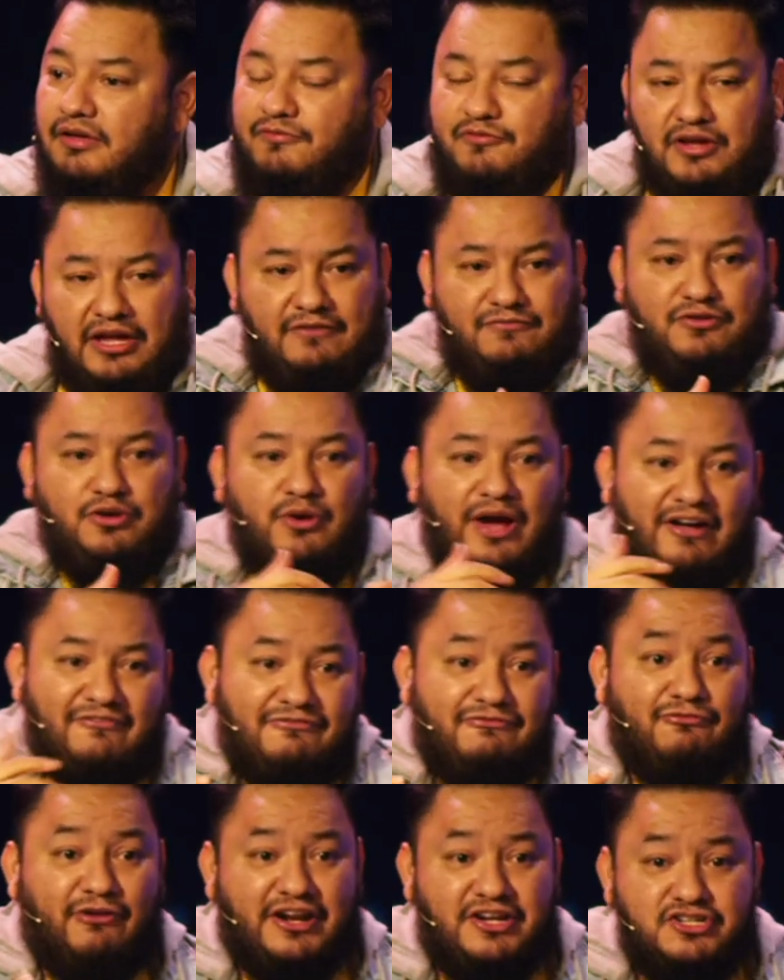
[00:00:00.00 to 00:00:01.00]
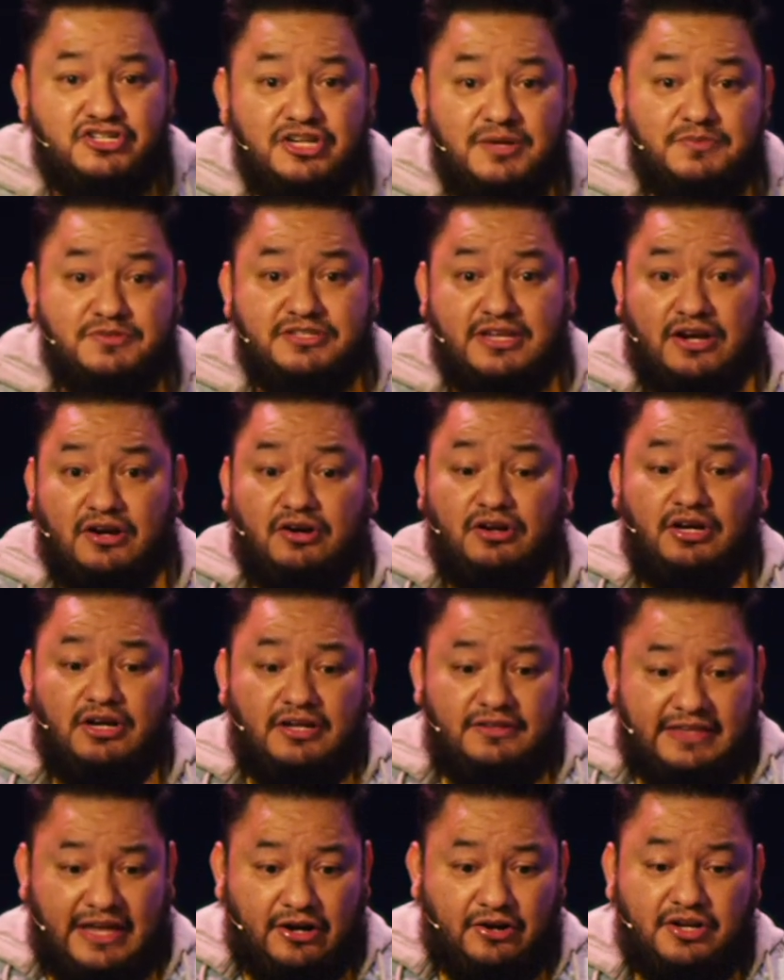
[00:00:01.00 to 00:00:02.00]
If you have friendships that
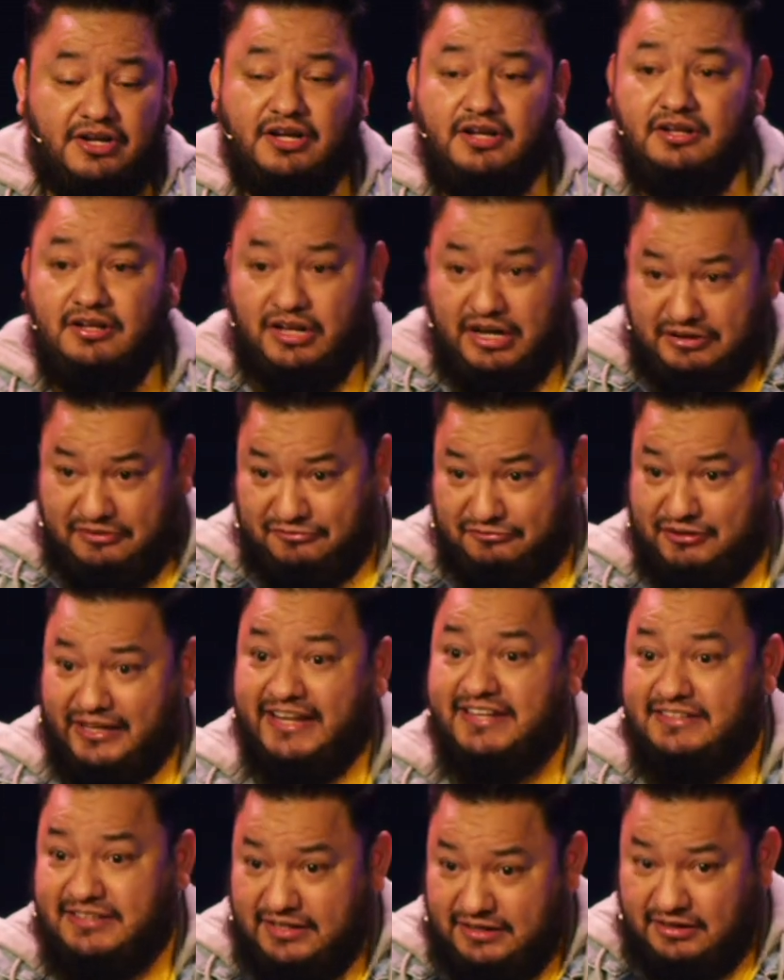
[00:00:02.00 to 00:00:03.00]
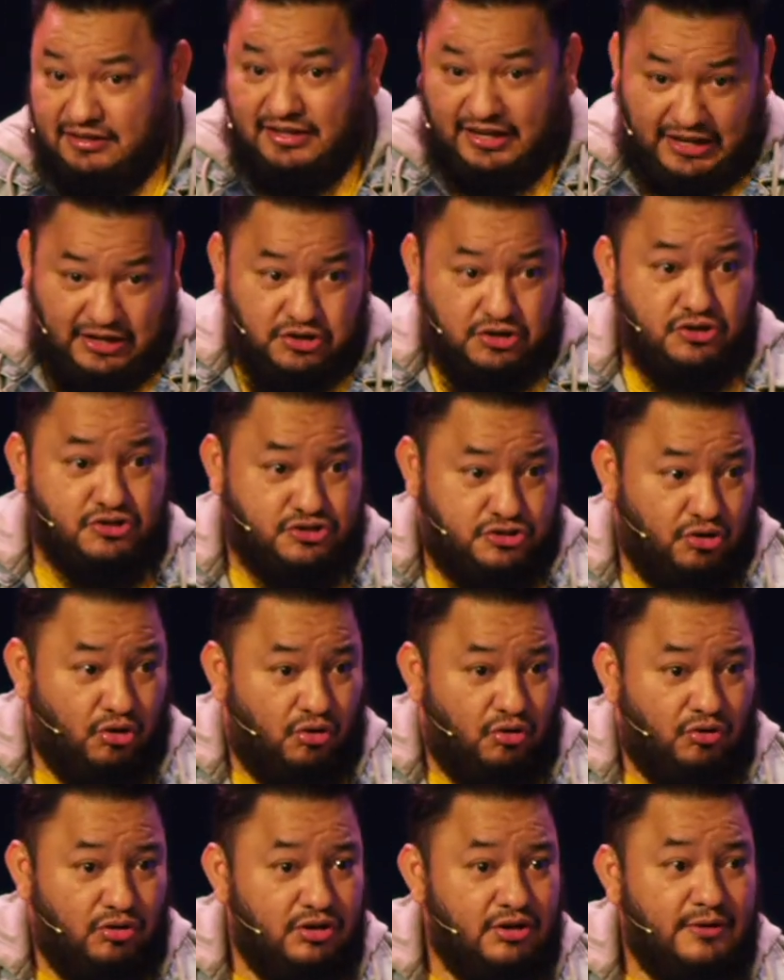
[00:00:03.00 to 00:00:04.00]
are conflicting in your
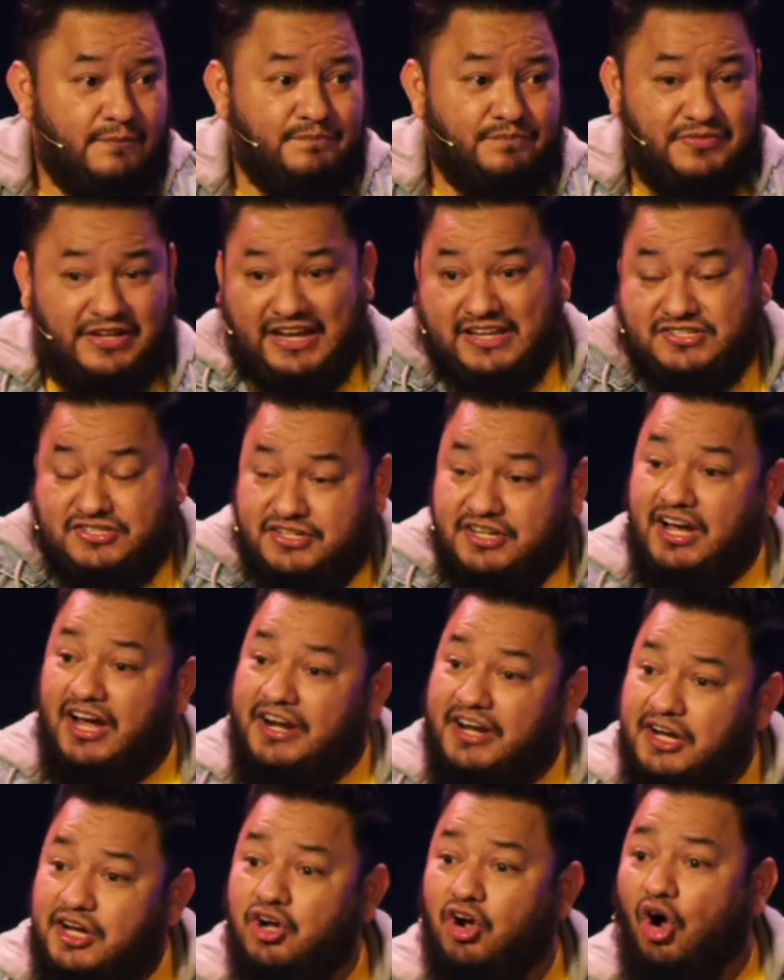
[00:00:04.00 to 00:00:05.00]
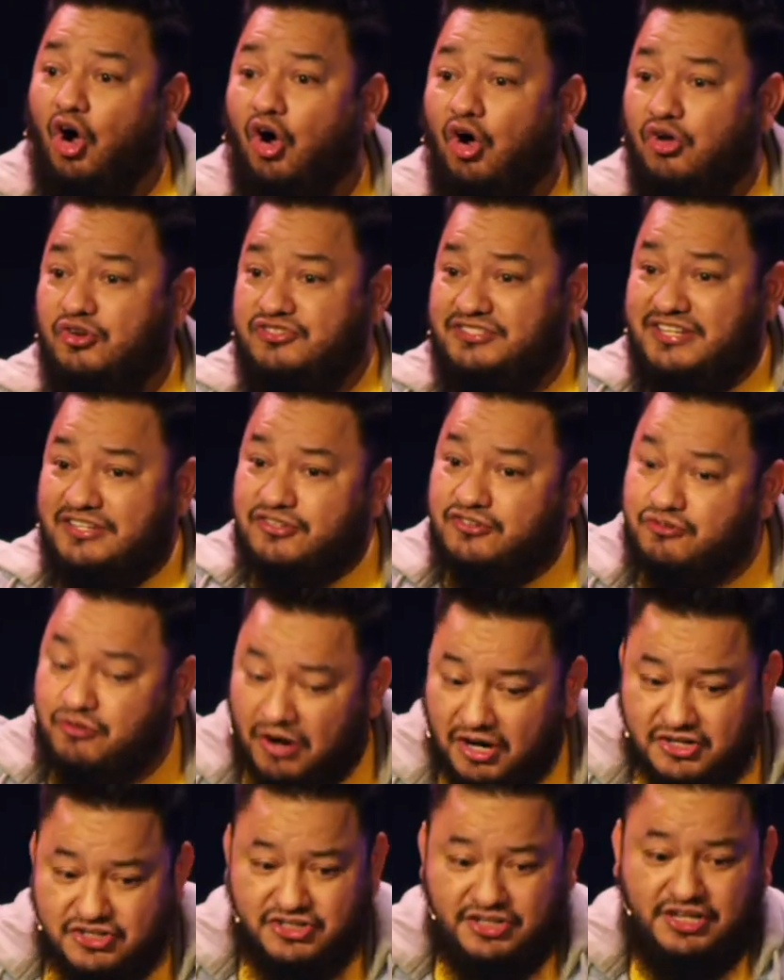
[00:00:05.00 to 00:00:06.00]
soul, it's gonna cause
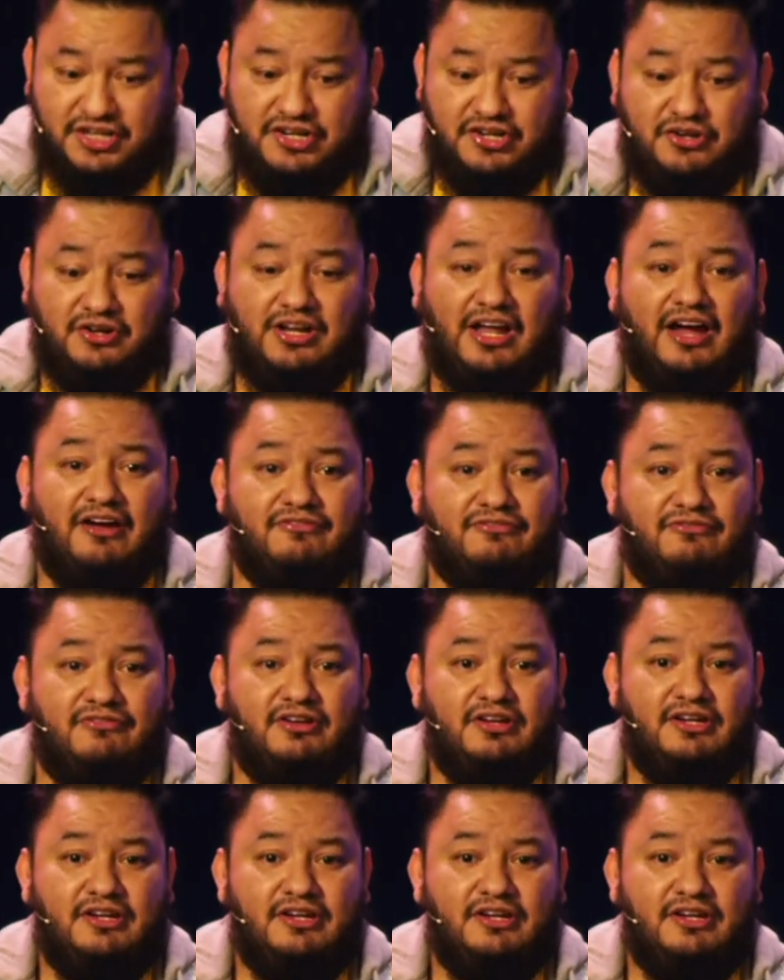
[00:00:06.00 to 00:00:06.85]
destruction in your life.